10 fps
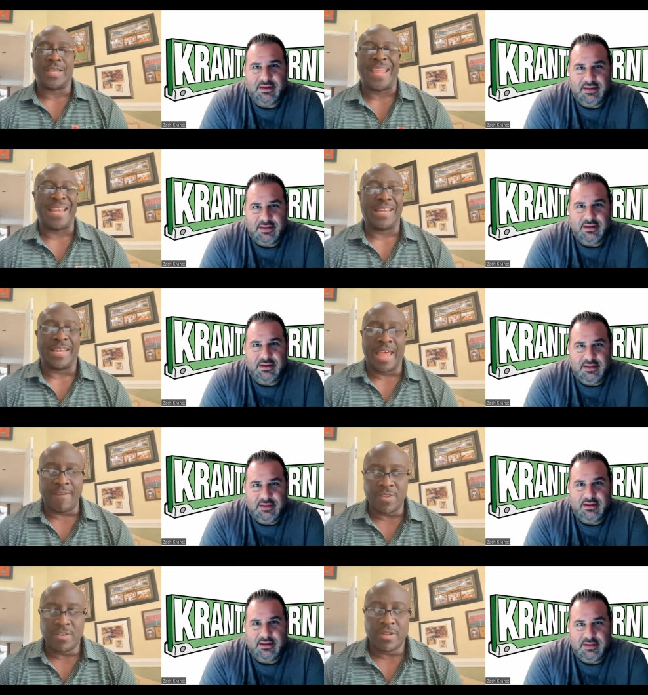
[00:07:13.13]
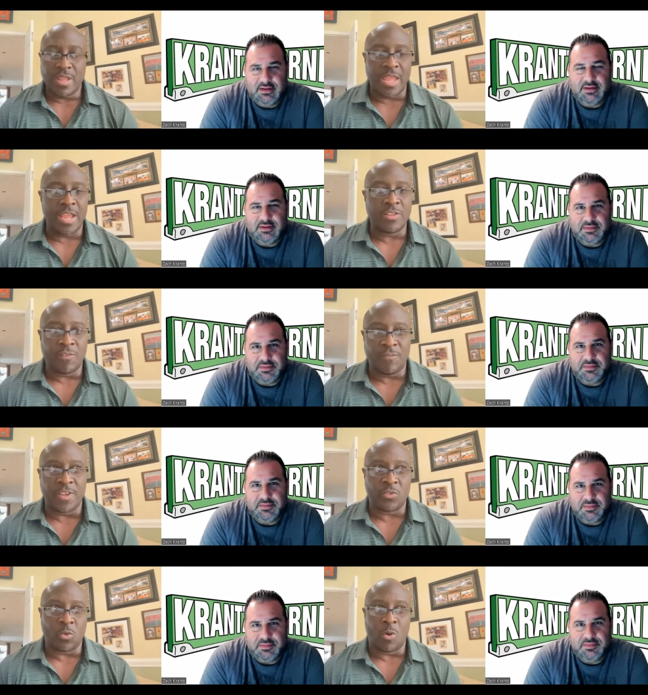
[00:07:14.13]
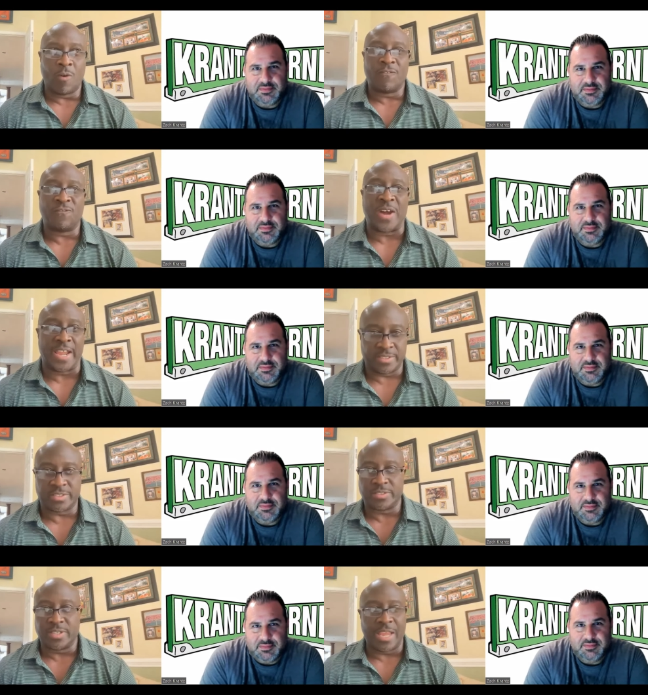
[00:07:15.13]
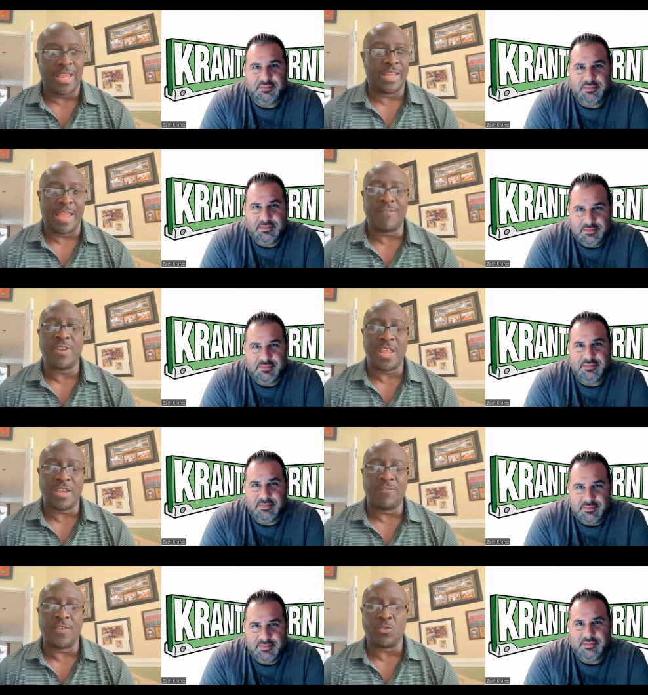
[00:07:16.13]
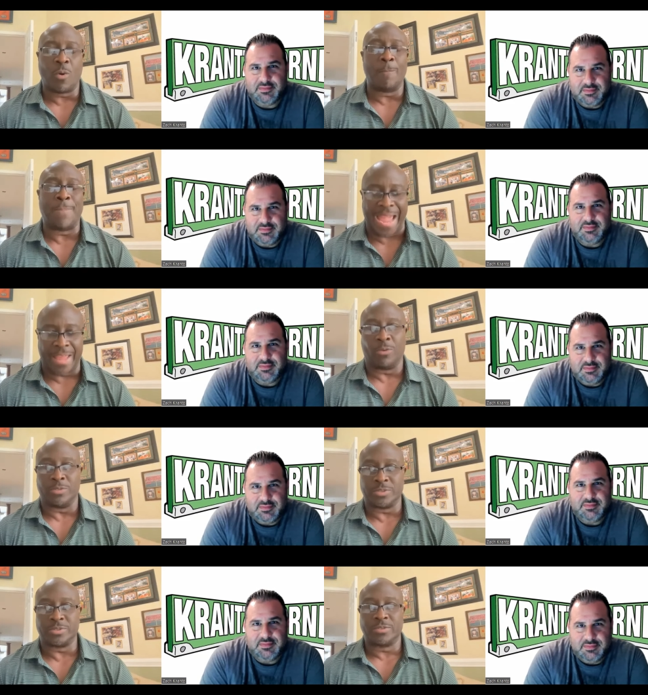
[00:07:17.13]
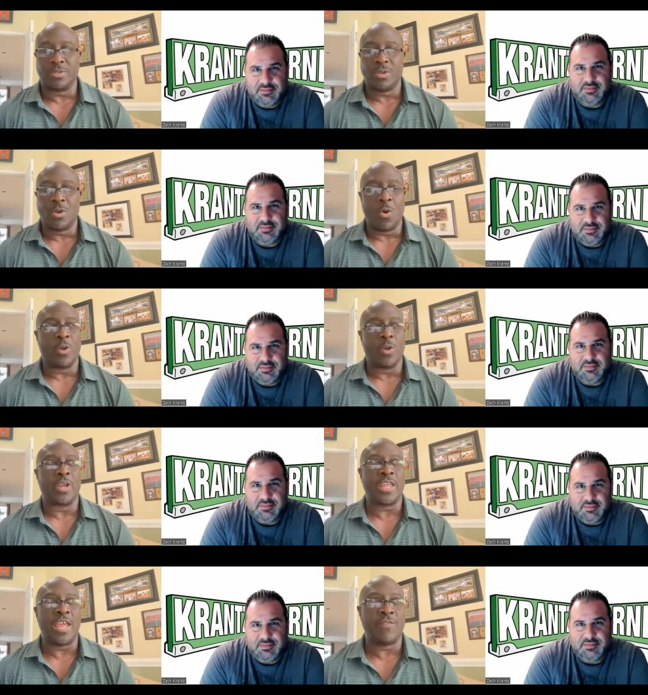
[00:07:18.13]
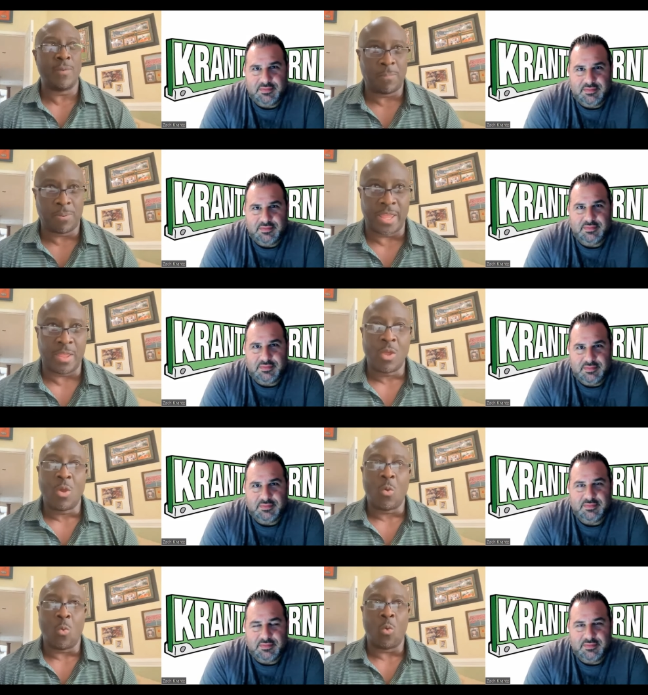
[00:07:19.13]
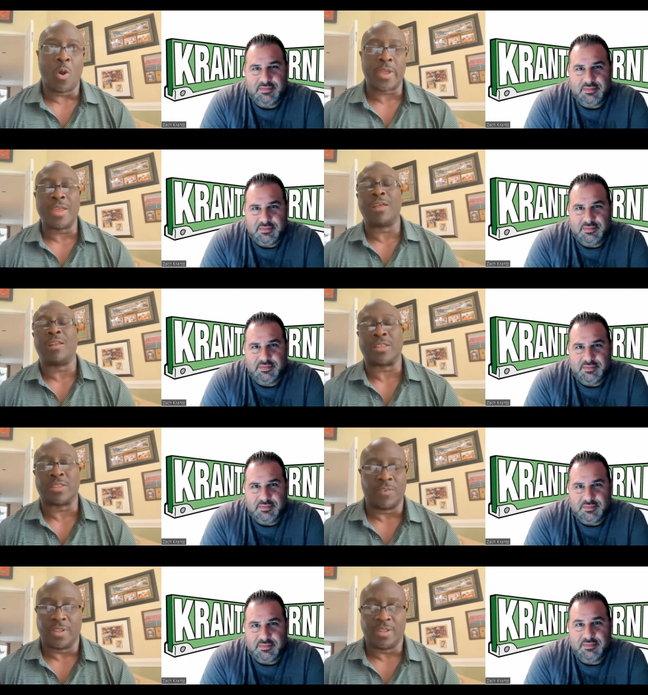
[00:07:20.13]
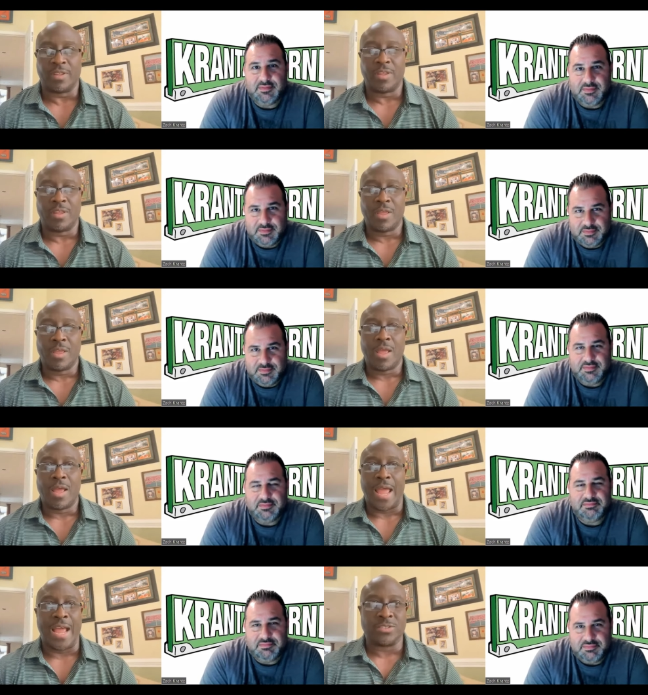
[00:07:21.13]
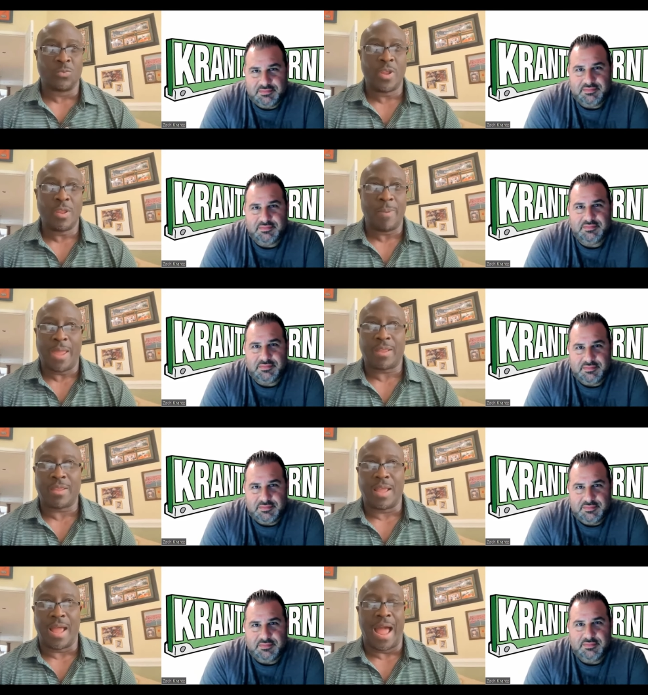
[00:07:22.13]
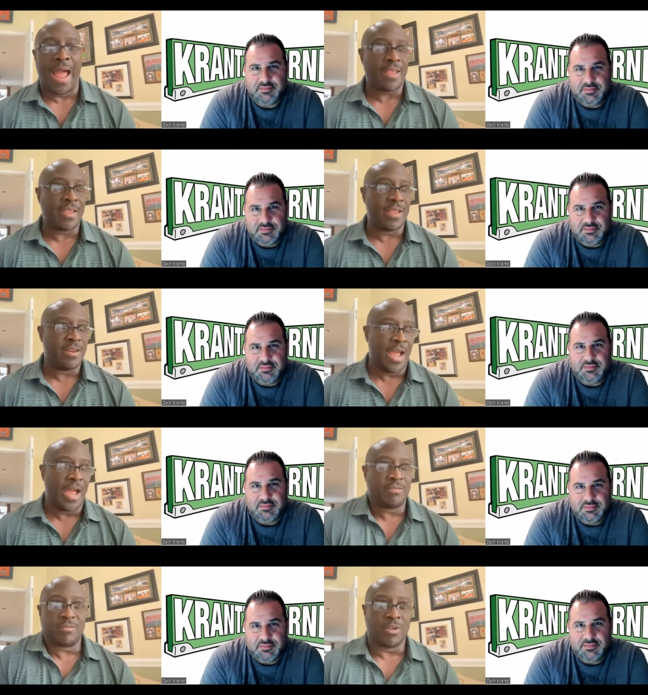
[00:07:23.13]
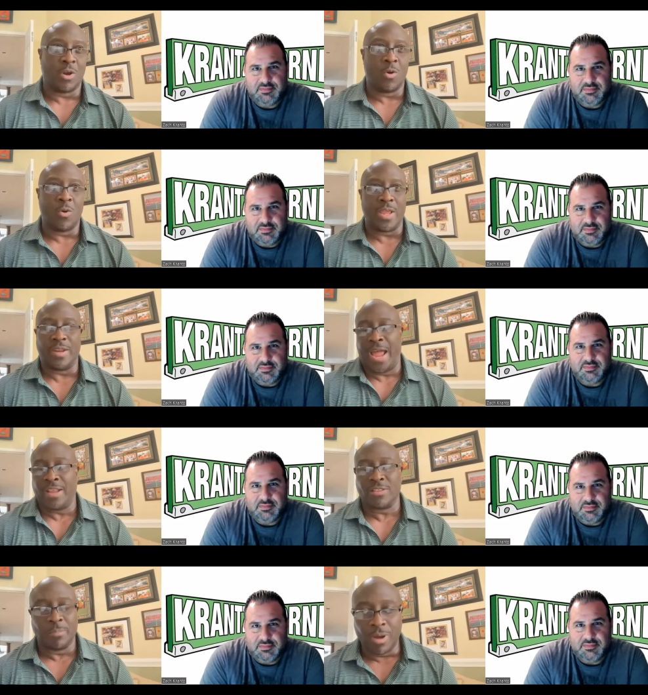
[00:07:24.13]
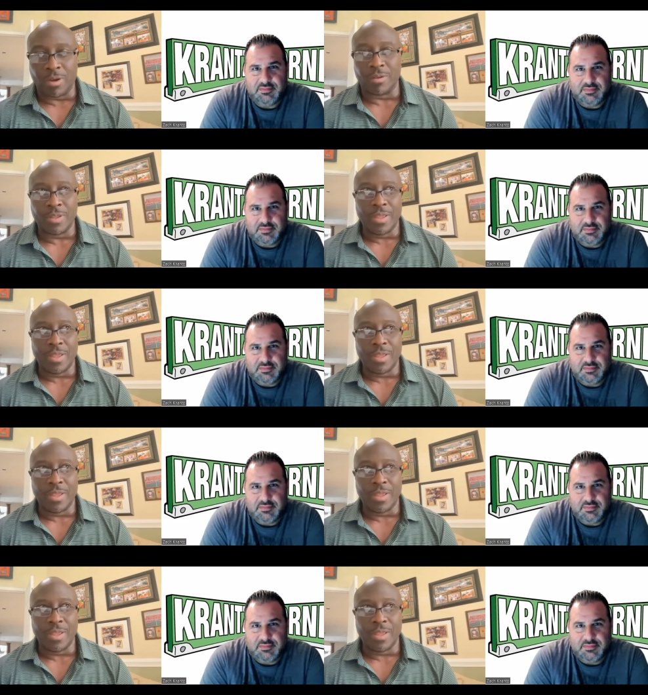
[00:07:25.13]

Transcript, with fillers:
Speaker 1: 11 individual fights, 11 individual battles on a given play, working collectively. As a running back, I cannot go and hike the ball.